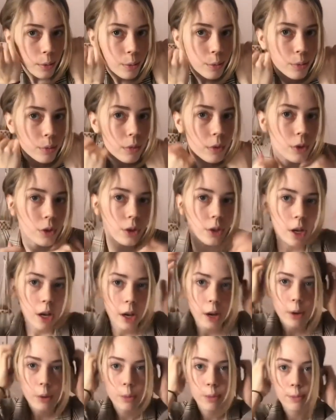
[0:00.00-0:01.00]
So
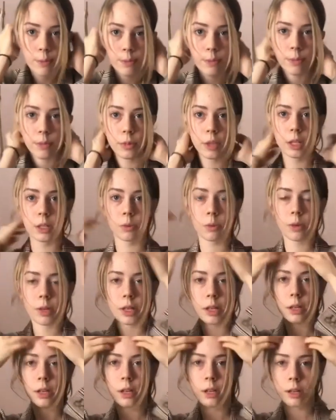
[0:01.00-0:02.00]
this one
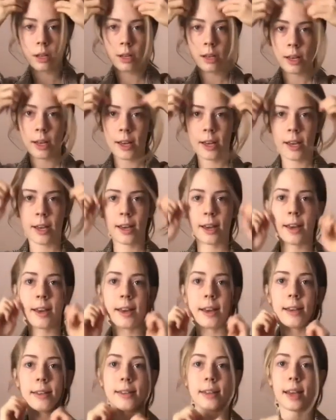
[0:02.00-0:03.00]
is
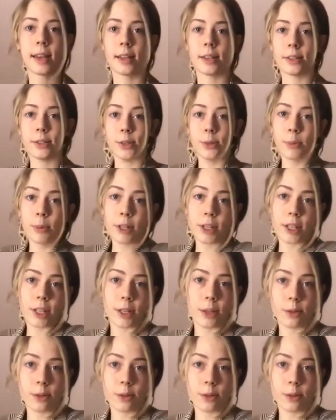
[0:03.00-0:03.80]
again super cute,